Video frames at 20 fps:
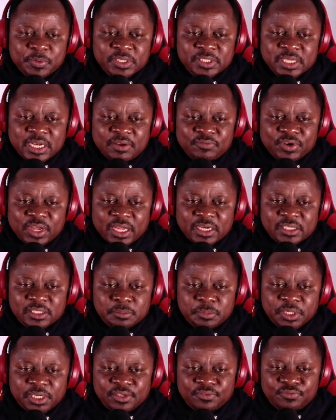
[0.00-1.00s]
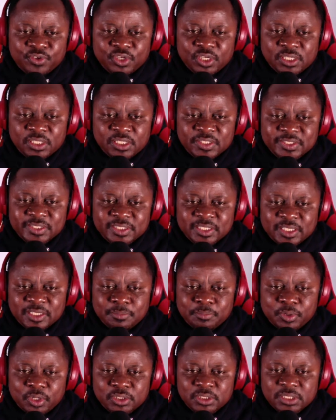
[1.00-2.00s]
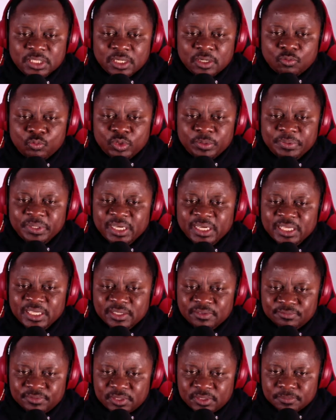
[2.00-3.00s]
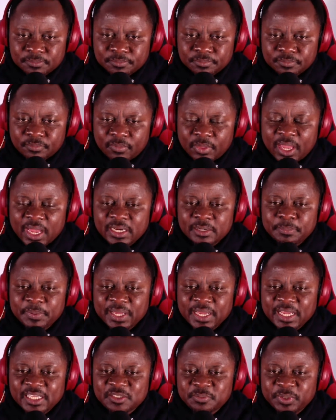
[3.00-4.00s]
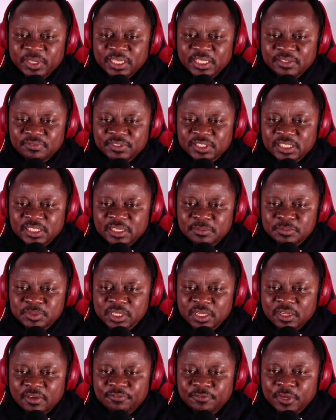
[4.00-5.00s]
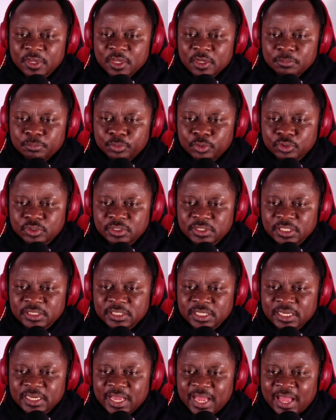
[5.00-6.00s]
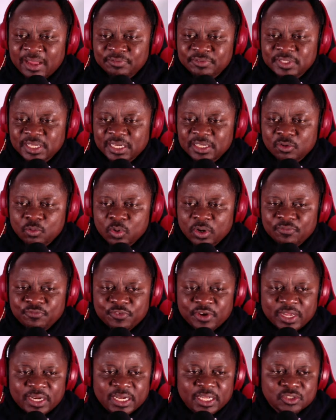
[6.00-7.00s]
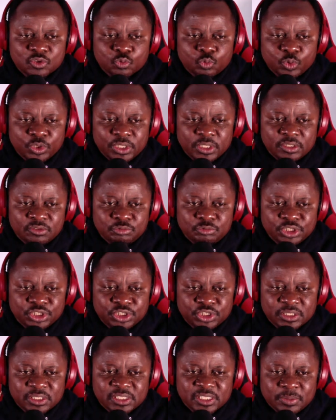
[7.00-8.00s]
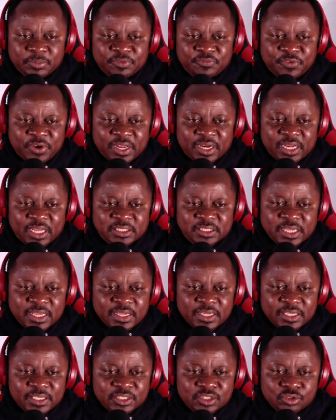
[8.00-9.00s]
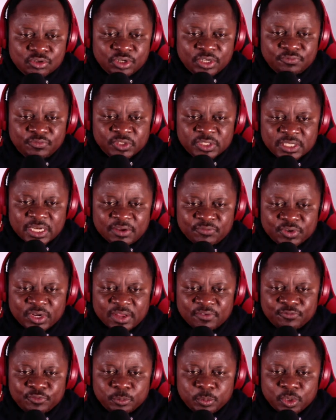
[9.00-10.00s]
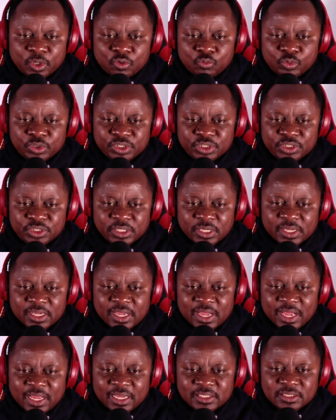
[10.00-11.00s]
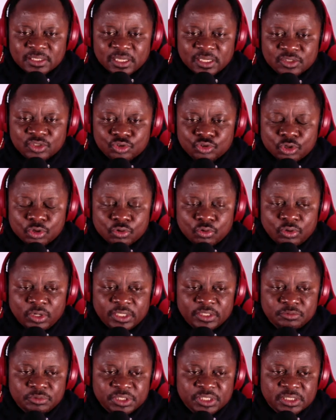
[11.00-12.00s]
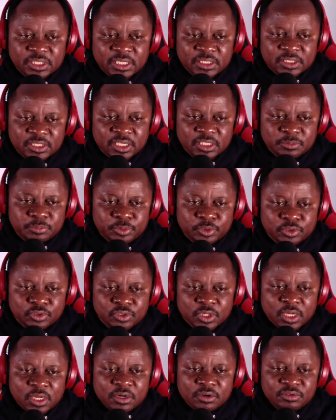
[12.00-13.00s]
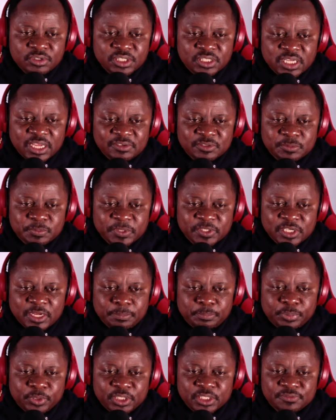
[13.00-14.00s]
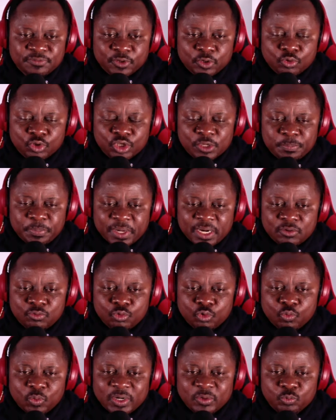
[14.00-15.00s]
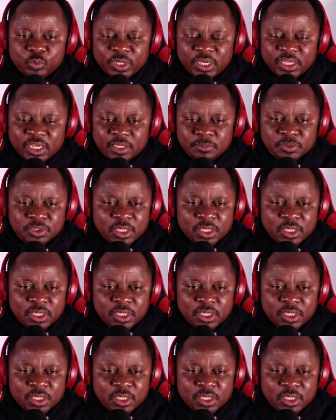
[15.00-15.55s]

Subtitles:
in South Africa didn't believe in this team, but we believed. And the players believed in themselves. Bruce stated after the quarterfinals win. Reaching the semifinals is great for South African football, which has struggled in recent years. Bruce reserved special praise for goalkeeper Rowan William